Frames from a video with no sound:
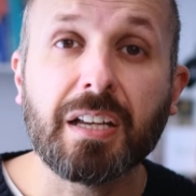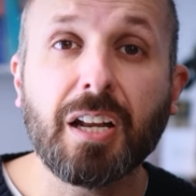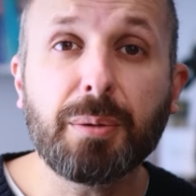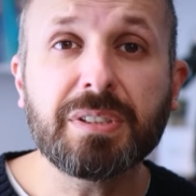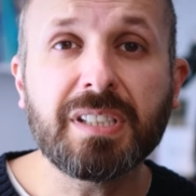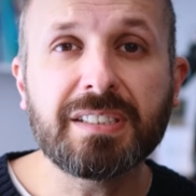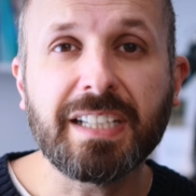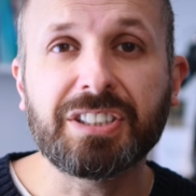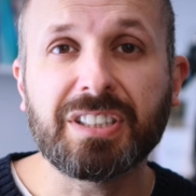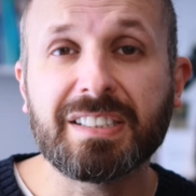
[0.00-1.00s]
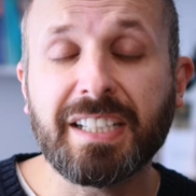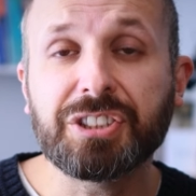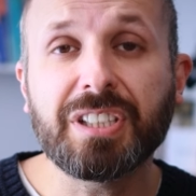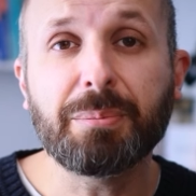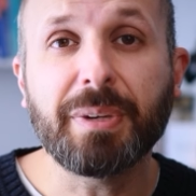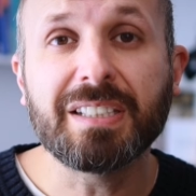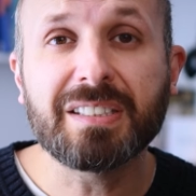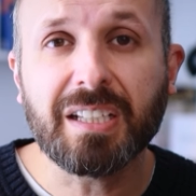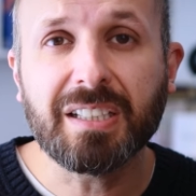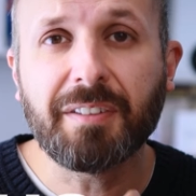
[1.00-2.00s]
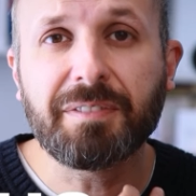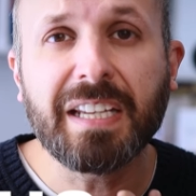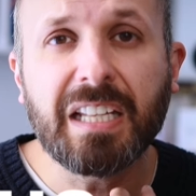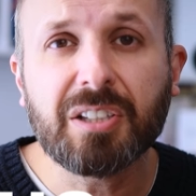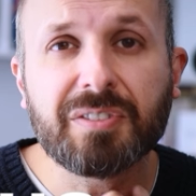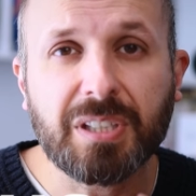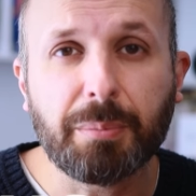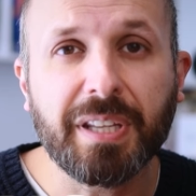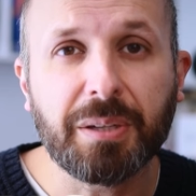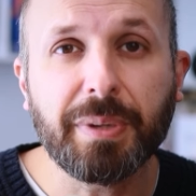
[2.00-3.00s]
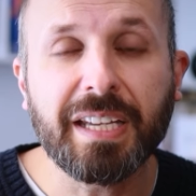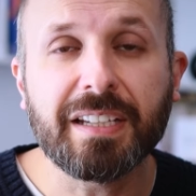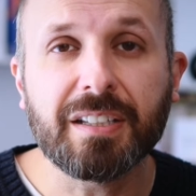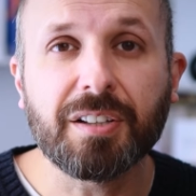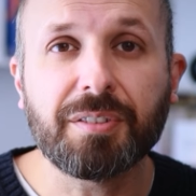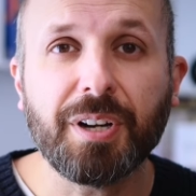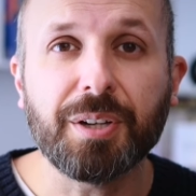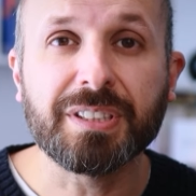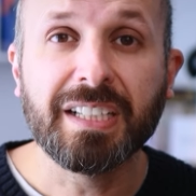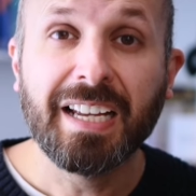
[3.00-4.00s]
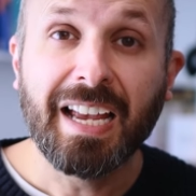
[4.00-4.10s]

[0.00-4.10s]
A globus sensation essentially means a feeling of something being in the throat.